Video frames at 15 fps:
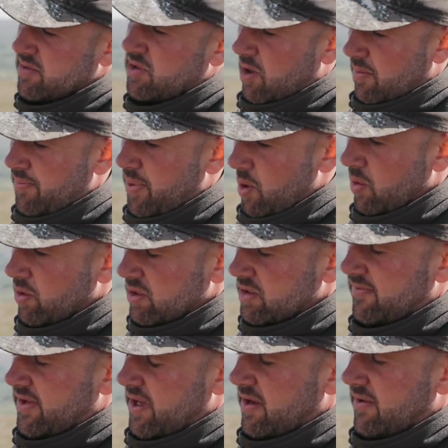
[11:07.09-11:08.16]
sort of pools
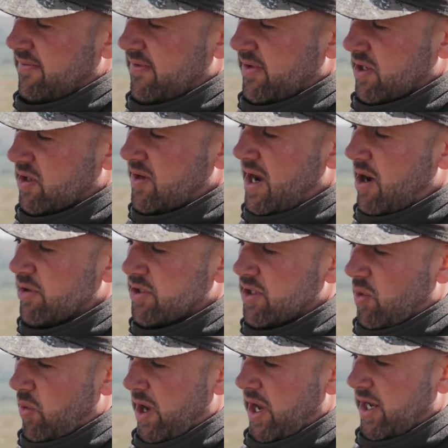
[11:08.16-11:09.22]
for the grouse
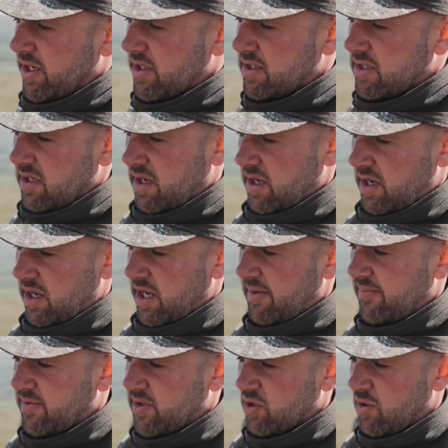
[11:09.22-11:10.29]
and the waders
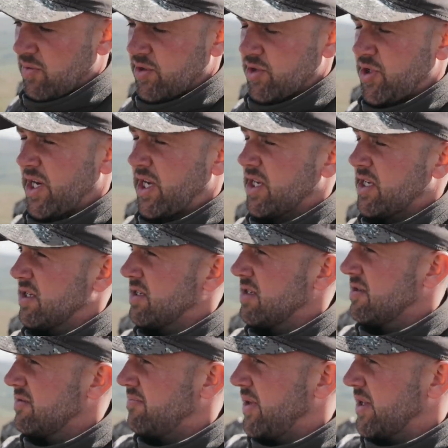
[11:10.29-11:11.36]
to come and drink
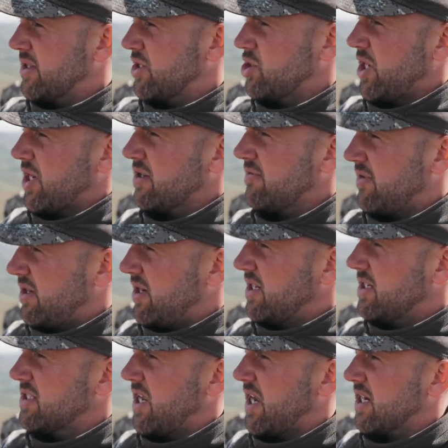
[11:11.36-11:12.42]
and bring the chicks for the
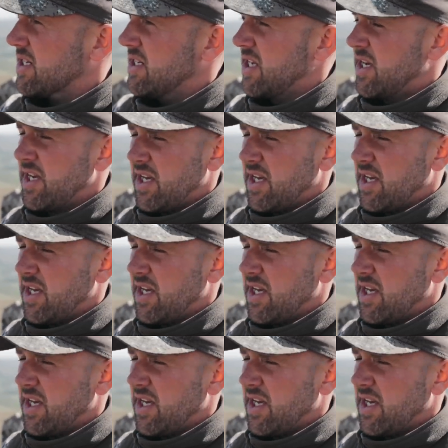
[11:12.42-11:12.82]
insects.